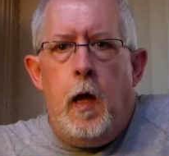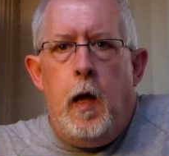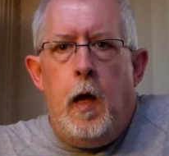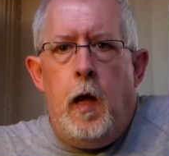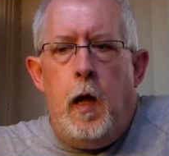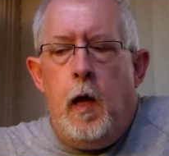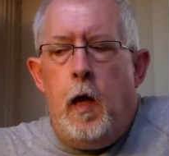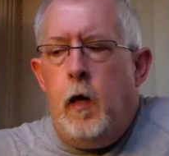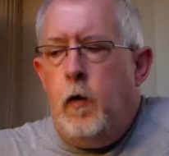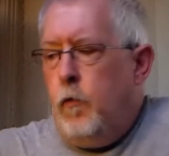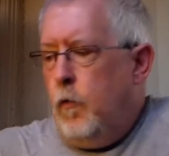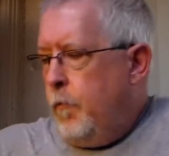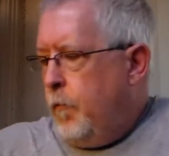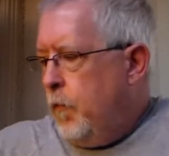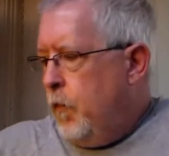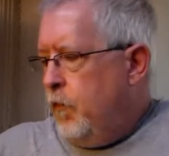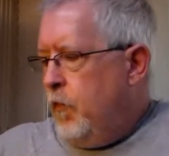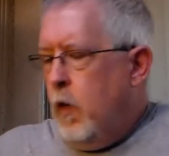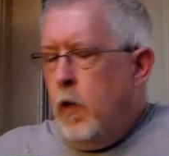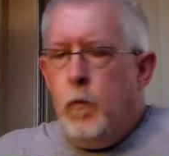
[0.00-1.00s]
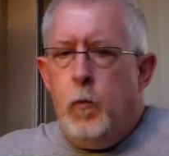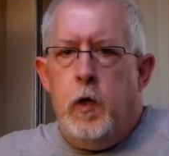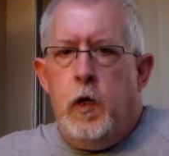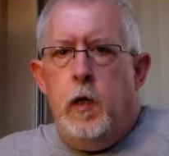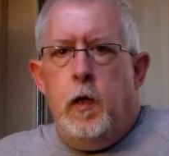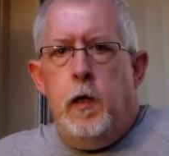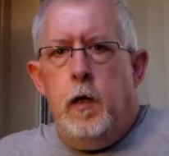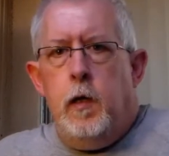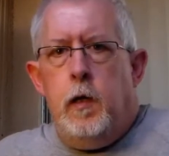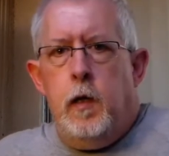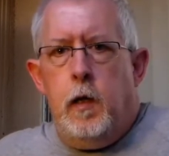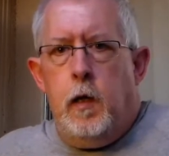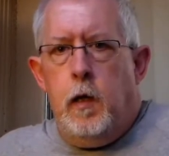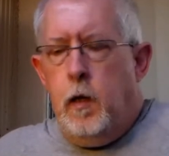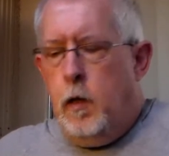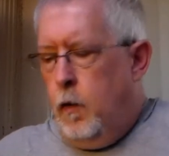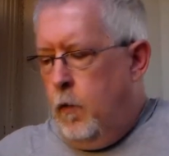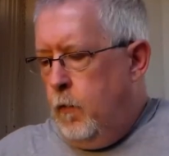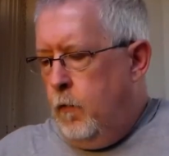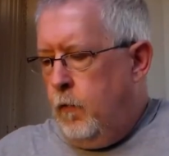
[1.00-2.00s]
And the first thing we need
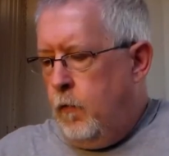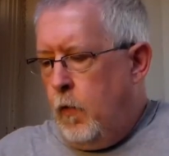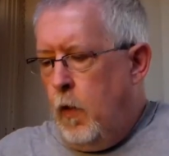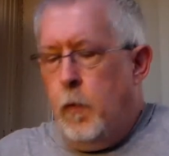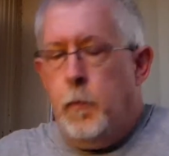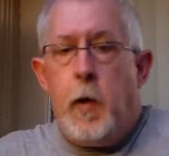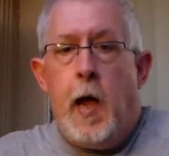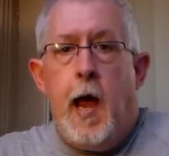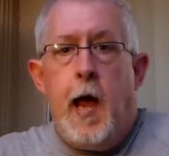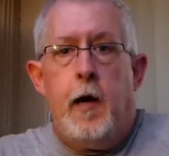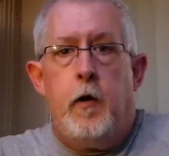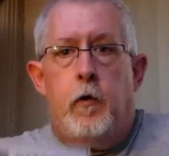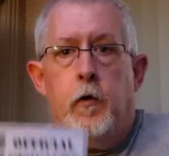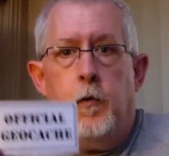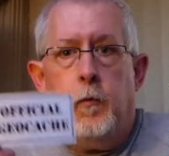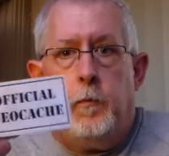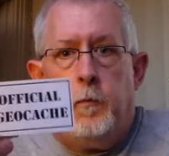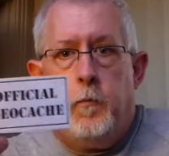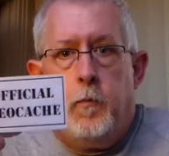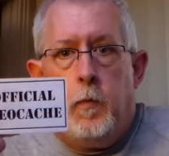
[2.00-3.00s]
is a pattern.